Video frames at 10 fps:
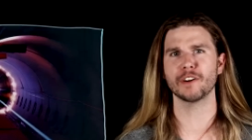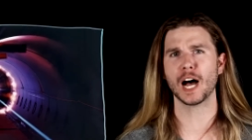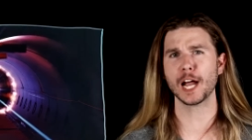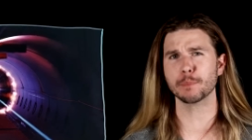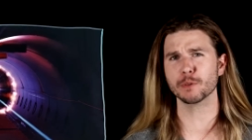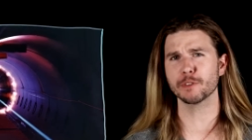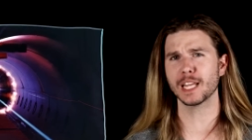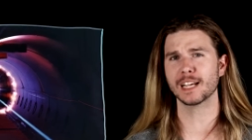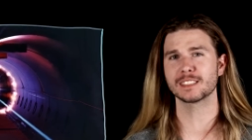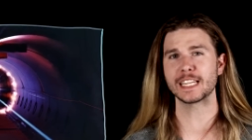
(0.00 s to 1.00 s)
of a
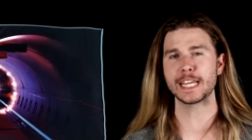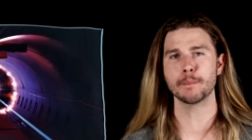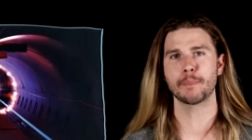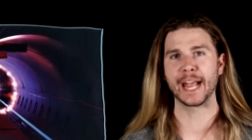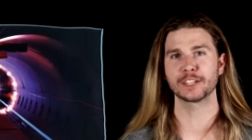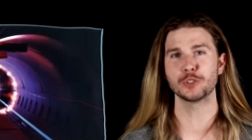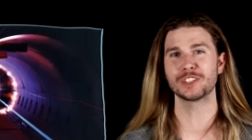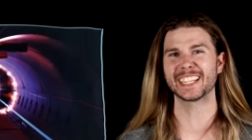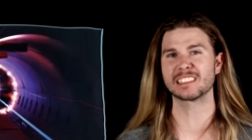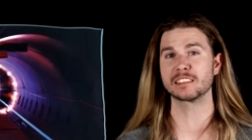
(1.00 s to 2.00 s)
hypervelocity impact
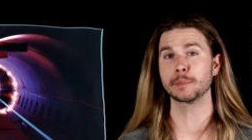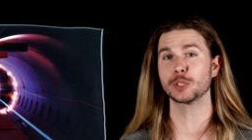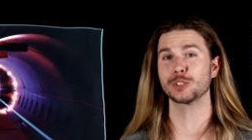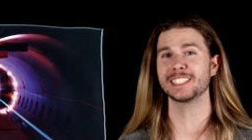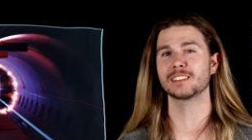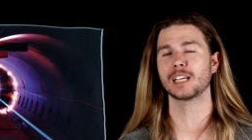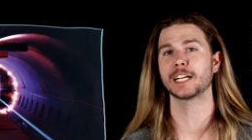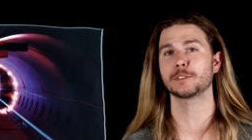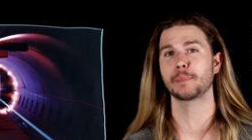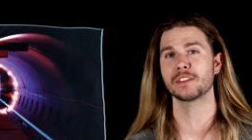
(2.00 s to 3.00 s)
using a similarly
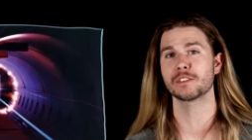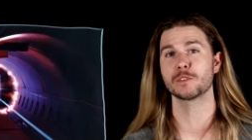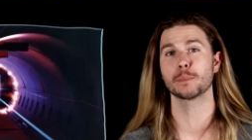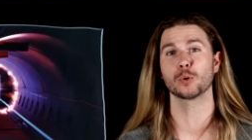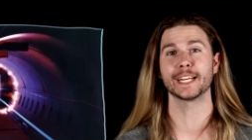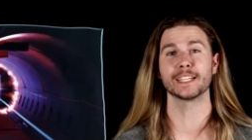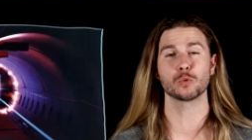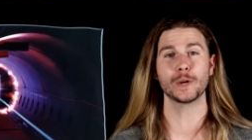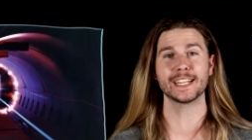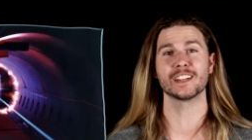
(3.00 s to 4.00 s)
sized piece of debris
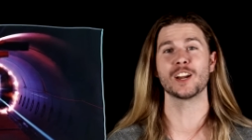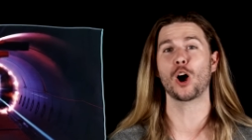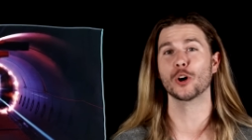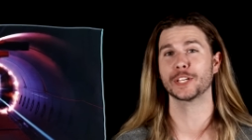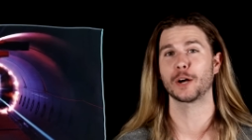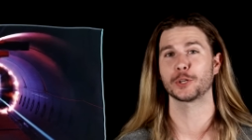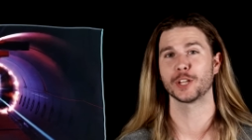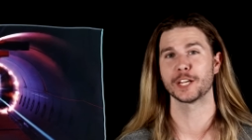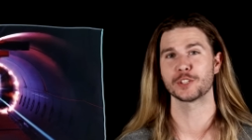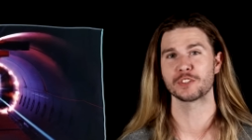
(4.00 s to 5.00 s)
as we did in our
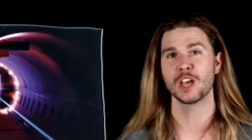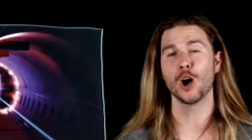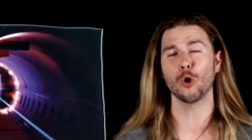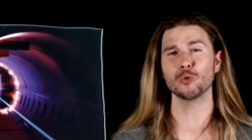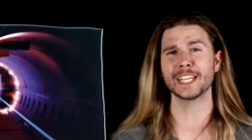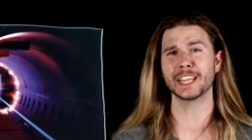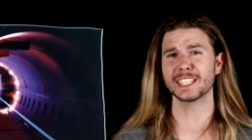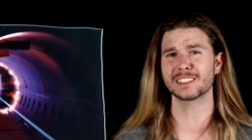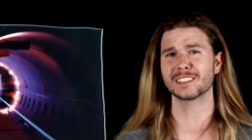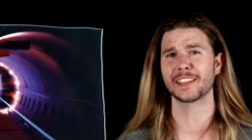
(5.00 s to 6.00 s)
calculations, only
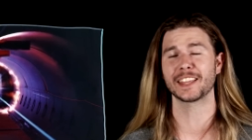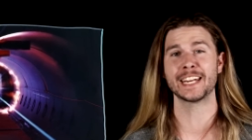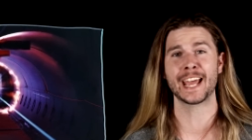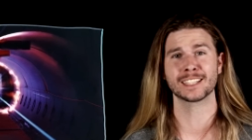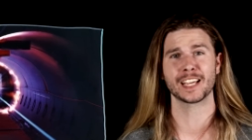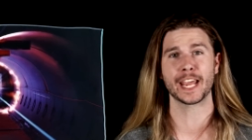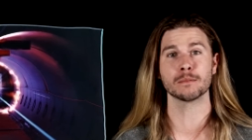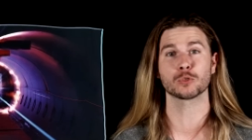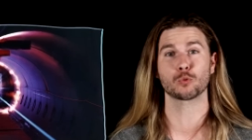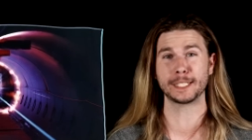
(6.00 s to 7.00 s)
this is at the NASA
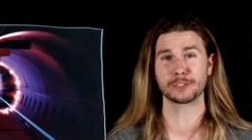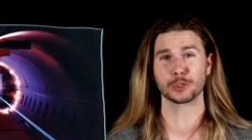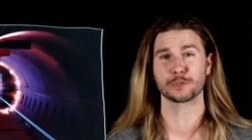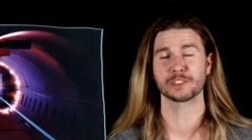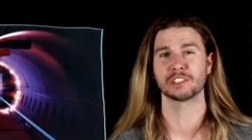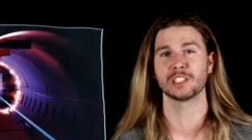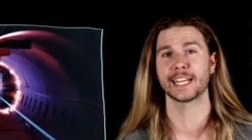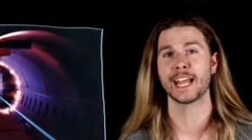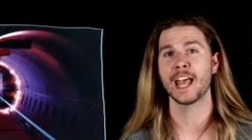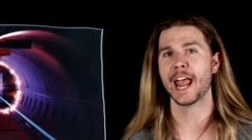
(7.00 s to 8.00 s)
Ames research
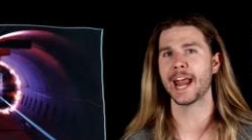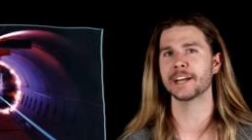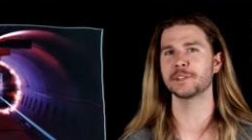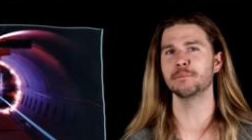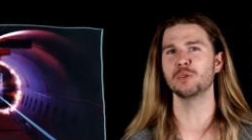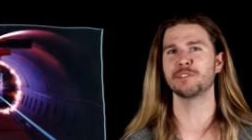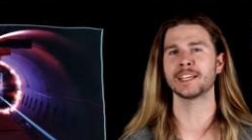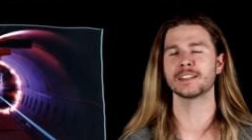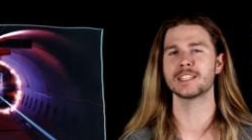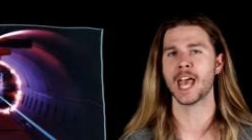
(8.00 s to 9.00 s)
facility and
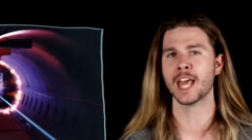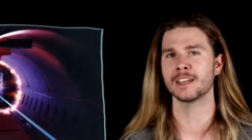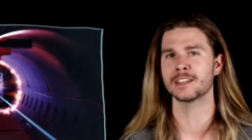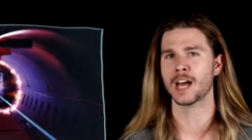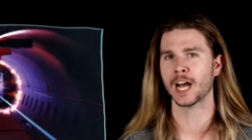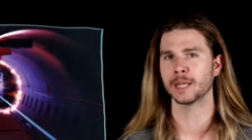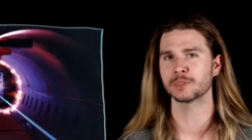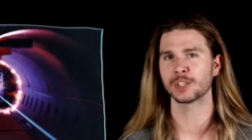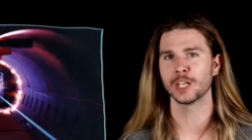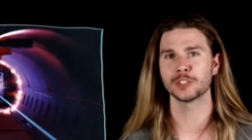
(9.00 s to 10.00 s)
moving 10
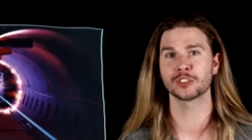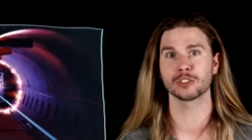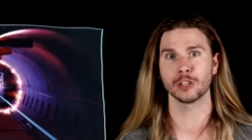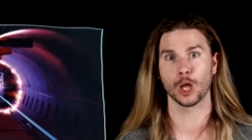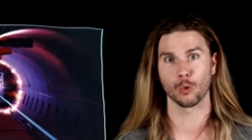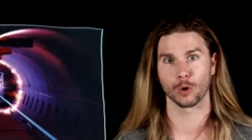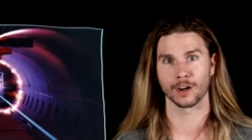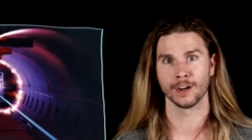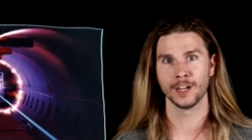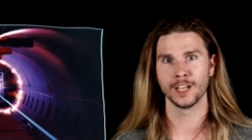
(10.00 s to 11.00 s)
times
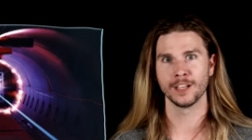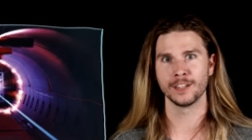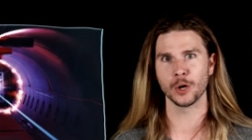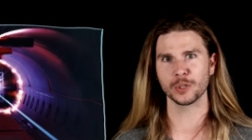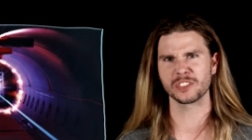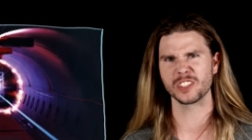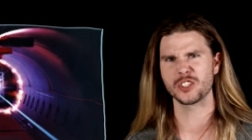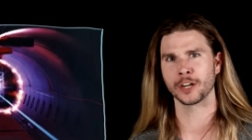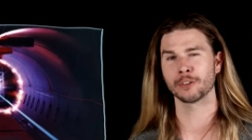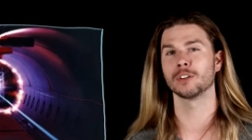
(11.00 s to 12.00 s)
slower. Notice the
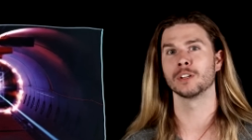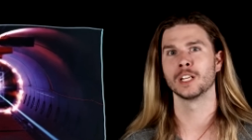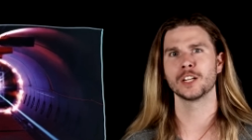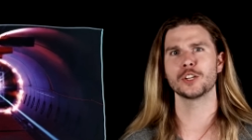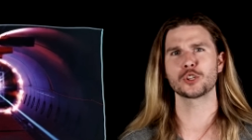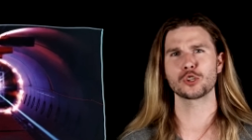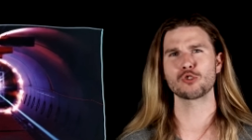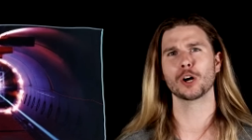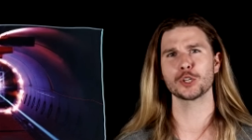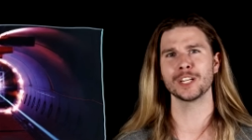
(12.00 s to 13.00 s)
general
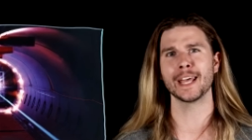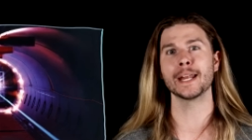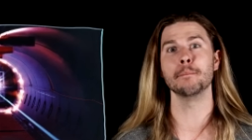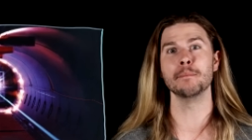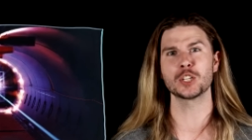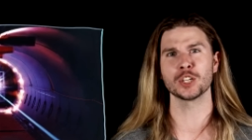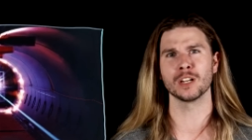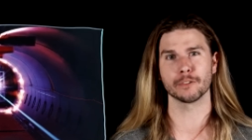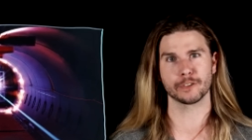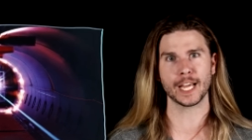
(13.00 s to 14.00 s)
destruction and emission
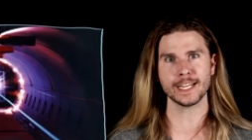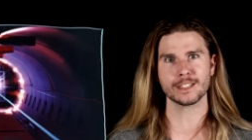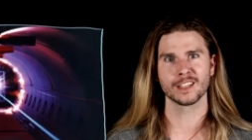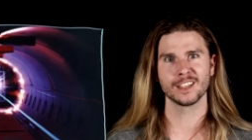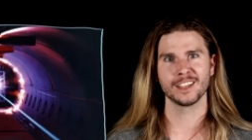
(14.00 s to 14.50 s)
of light?